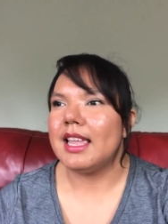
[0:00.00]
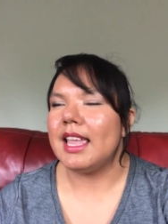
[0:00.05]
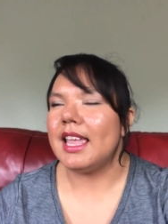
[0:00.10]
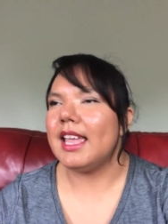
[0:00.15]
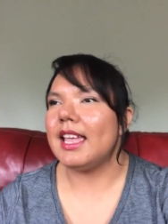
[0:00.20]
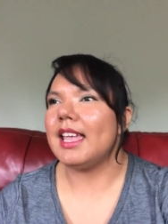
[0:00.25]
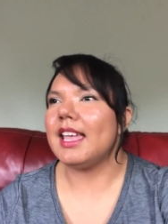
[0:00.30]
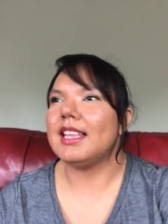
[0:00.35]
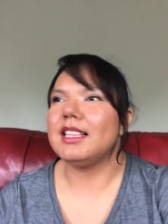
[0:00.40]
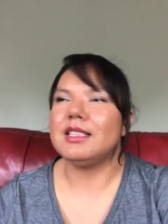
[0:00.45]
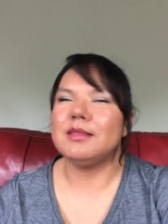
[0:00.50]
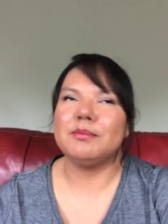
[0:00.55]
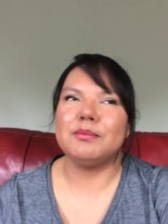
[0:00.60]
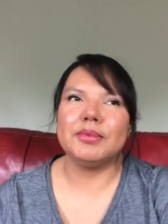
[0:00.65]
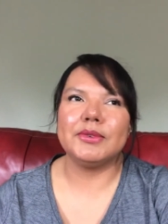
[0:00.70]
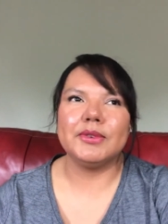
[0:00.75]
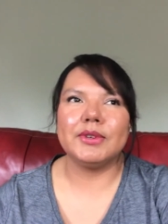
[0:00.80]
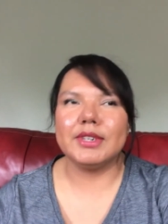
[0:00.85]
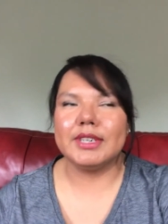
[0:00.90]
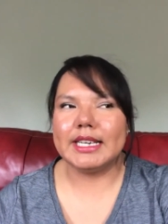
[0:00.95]
it gets
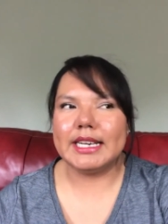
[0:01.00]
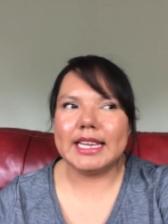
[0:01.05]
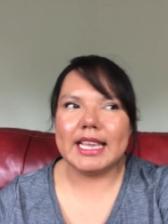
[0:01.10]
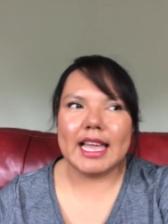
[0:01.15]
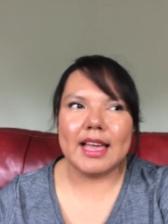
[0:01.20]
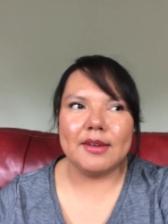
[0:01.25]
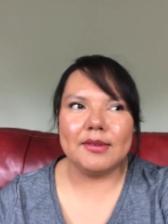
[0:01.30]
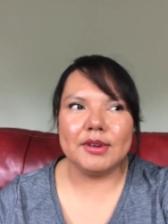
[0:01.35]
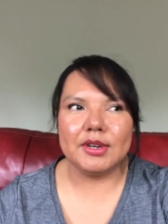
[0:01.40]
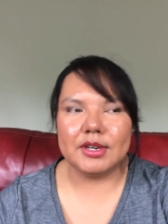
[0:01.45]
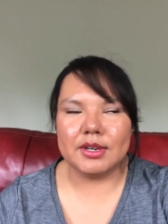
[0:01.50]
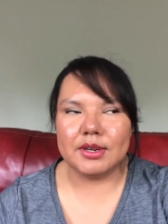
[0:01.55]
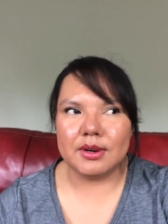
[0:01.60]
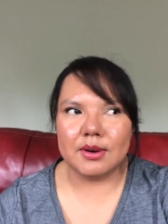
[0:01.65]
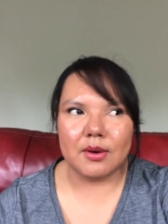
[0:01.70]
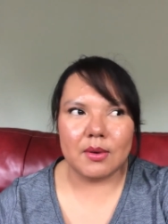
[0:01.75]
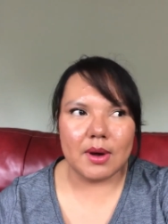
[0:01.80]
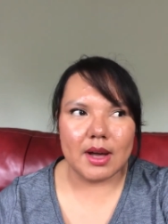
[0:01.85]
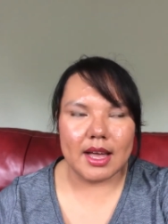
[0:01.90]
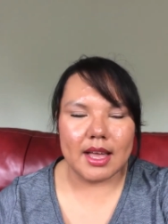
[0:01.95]
boring after
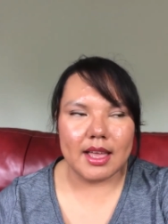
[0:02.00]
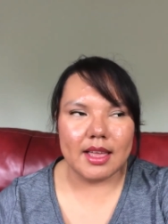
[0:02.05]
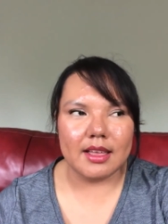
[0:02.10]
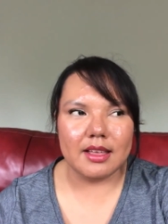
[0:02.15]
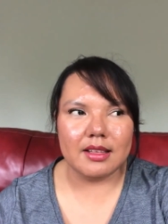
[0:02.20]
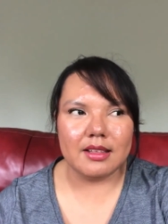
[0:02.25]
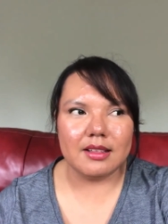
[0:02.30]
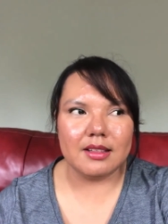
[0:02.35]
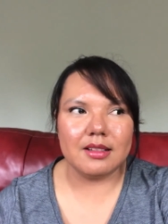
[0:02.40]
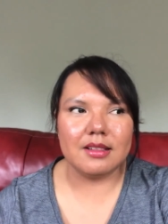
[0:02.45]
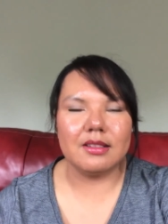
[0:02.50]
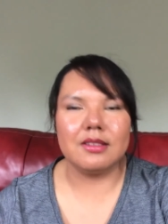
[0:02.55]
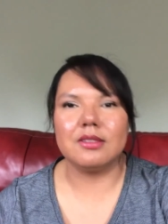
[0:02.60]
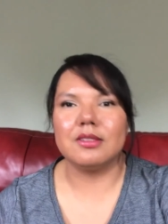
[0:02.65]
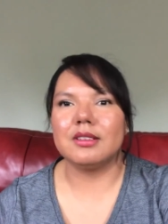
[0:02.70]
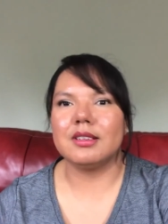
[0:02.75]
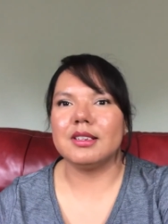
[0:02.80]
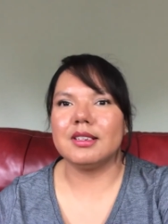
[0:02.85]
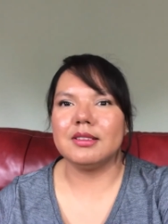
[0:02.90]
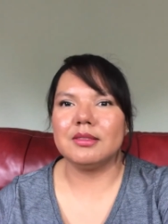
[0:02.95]
a while
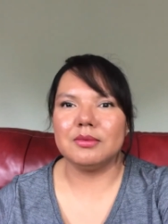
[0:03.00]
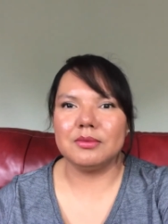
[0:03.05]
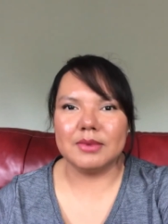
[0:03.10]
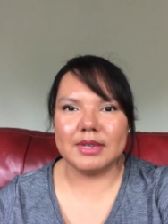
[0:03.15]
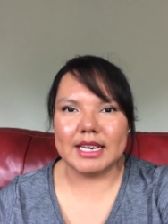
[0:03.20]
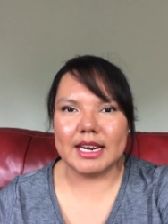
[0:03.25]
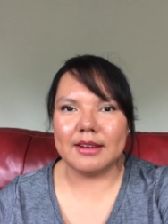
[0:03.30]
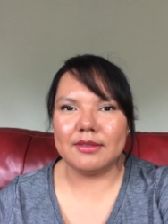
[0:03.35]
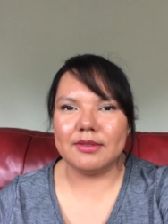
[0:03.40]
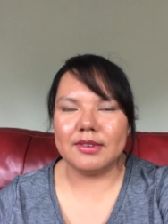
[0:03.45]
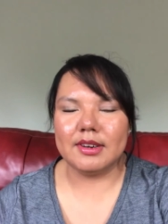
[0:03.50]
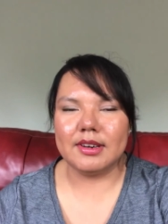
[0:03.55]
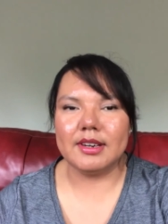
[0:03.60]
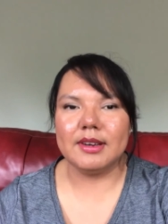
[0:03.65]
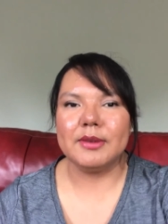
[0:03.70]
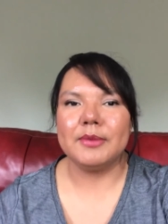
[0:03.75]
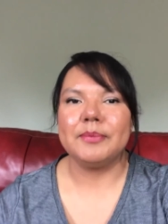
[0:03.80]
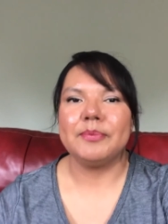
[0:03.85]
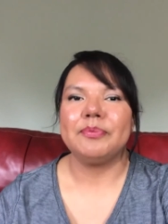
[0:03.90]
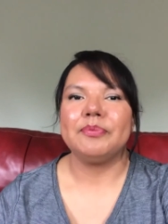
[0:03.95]
or whatever.
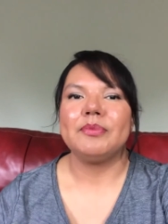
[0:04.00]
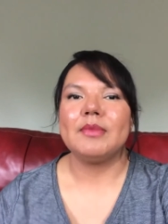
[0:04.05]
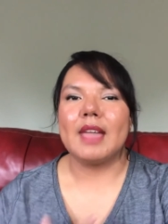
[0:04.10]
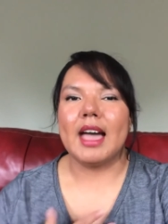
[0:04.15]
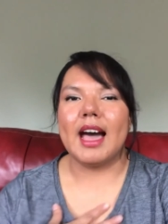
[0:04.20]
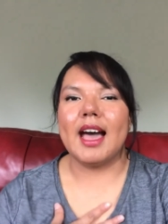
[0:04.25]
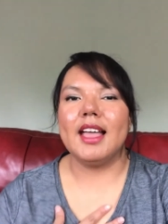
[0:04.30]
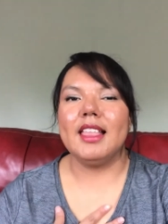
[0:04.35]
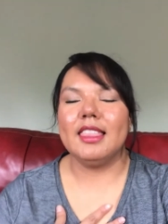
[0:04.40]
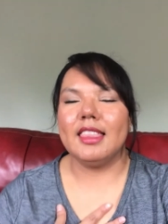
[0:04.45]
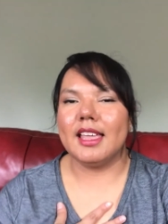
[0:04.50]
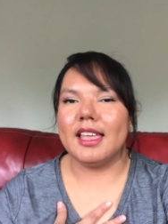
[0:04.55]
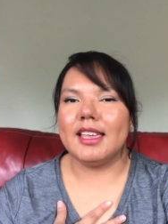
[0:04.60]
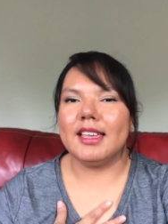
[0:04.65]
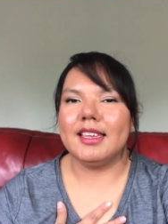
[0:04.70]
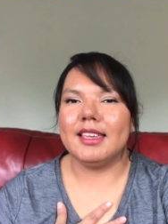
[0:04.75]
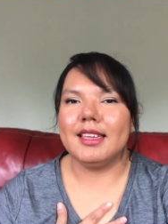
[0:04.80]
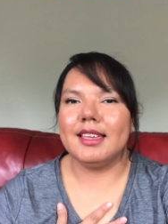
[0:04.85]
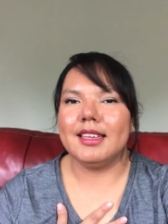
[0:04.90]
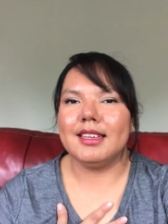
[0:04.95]
I
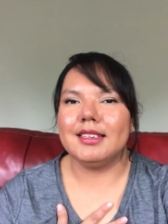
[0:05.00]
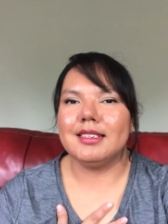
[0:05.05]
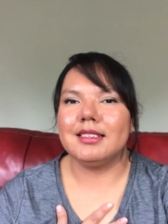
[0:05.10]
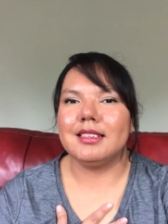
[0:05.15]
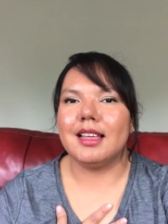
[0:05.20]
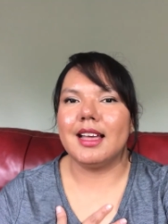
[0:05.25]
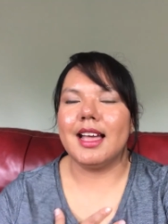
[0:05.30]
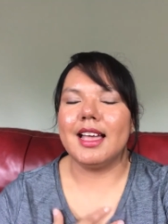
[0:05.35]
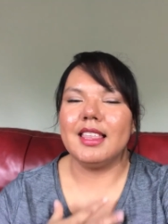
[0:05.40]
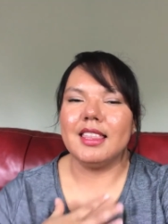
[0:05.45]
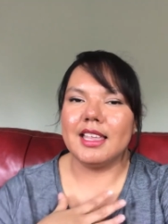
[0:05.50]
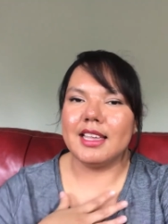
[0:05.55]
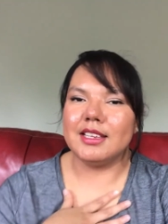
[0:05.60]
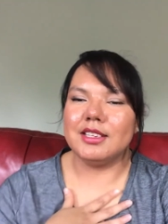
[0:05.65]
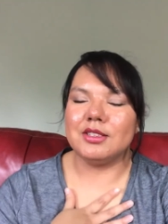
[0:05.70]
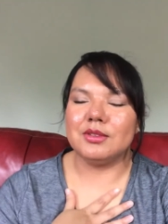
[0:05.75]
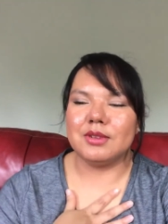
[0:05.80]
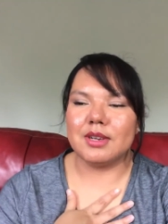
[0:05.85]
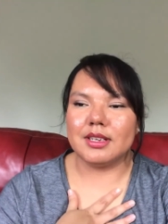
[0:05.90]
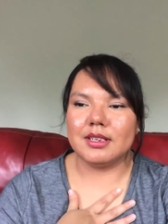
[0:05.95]
like it. I like
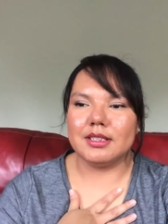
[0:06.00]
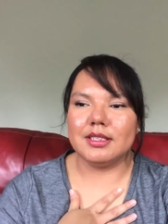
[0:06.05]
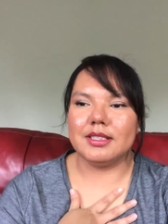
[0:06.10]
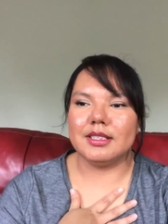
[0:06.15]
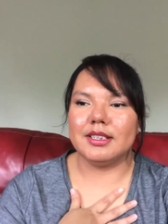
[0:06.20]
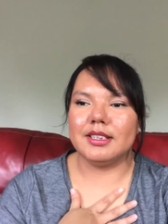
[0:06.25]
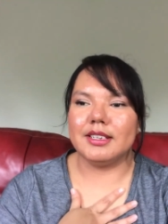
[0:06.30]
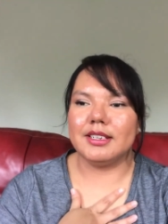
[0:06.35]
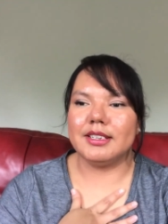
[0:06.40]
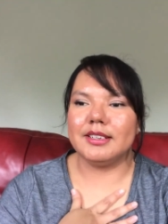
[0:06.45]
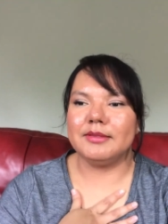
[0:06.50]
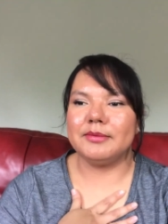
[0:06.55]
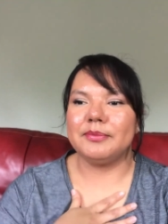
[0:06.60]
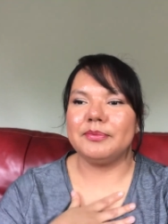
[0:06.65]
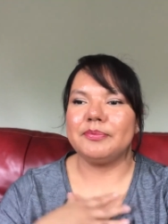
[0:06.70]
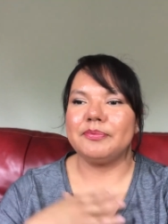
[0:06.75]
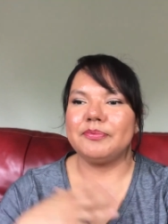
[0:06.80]
structure